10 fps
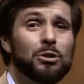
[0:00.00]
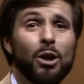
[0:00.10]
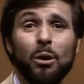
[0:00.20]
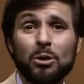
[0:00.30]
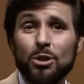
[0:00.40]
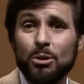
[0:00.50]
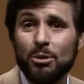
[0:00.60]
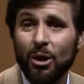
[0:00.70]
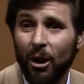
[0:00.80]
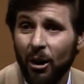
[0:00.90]
Don't you
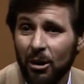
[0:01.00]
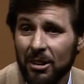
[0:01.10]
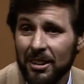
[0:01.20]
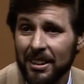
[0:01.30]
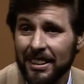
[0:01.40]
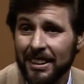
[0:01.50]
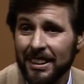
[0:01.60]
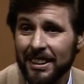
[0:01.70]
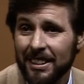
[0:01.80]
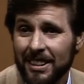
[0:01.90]
know
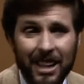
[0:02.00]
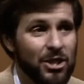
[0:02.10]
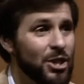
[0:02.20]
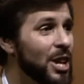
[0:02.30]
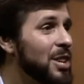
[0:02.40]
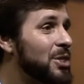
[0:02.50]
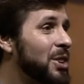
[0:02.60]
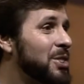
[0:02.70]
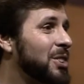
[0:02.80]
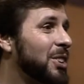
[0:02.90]
that
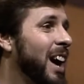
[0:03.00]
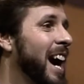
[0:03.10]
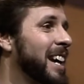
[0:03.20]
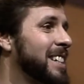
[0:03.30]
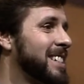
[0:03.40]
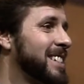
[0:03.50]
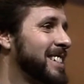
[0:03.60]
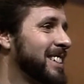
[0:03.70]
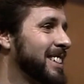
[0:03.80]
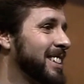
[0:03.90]
Jesus Christ,
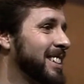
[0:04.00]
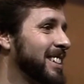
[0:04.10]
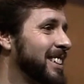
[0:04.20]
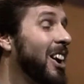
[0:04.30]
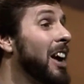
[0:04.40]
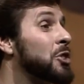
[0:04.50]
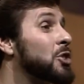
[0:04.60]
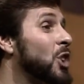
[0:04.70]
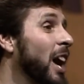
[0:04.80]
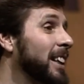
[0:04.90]
God's
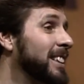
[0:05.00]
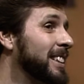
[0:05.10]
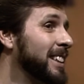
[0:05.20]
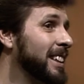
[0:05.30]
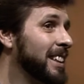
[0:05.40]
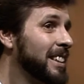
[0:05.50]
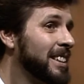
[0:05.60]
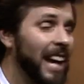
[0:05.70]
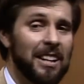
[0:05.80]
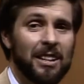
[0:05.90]
Son,
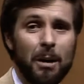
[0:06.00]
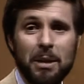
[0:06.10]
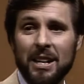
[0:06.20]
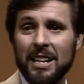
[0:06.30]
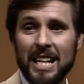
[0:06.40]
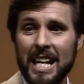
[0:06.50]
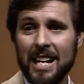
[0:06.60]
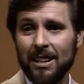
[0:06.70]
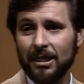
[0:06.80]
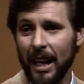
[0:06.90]
can come in and
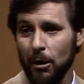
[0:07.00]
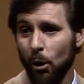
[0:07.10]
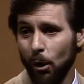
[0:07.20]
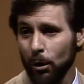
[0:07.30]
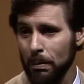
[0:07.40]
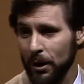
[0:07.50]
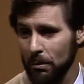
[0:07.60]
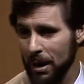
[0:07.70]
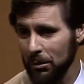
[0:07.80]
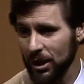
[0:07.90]
heal that old bitter
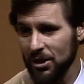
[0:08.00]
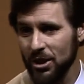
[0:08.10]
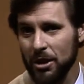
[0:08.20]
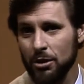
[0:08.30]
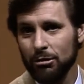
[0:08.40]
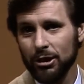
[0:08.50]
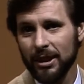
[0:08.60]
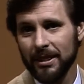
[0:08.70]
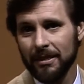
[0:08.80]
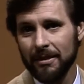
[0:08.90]
memory and set you free?
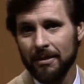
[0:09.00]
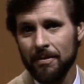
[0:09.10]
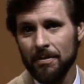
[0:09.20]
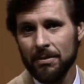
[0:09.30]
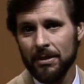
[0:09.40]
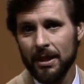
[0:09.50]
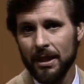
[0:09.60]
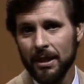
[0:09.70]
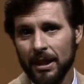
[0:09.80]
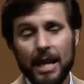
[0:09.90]

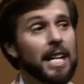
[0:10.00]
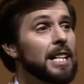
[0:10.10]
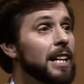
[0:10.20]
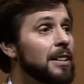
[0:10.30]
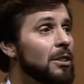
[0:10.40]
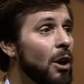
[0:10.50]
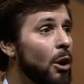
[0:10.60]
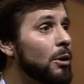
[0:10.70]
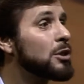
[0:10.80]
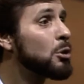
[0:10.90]
He didn't
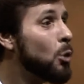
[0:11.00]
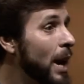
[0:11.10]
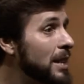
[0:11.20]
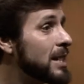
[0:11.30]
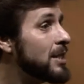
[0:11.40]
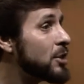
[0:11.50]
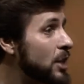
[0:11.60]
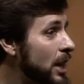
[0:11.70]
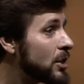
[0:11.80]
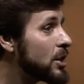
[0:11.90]
know
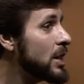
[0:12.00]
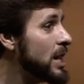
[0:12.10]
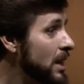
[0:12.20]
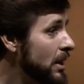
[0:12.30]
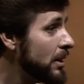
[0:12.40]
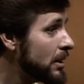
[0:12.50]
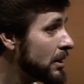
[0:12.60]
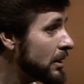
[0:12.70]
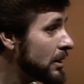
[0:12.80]
26 years.